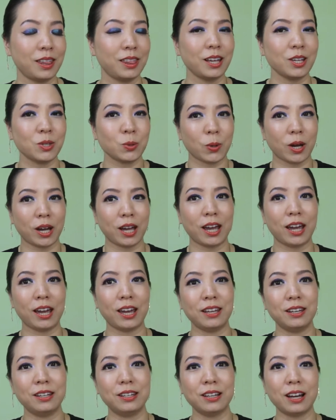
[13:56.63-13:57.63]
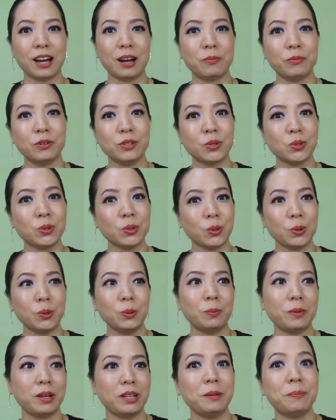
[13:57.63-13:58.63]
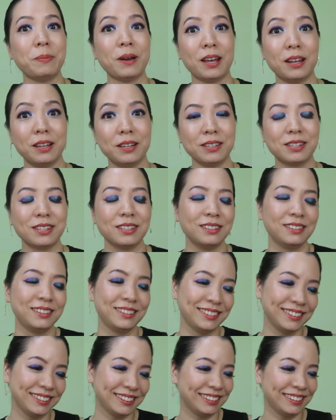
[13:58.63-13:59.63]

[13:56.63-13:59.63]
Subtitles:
And that's why I ended up with so many palettes.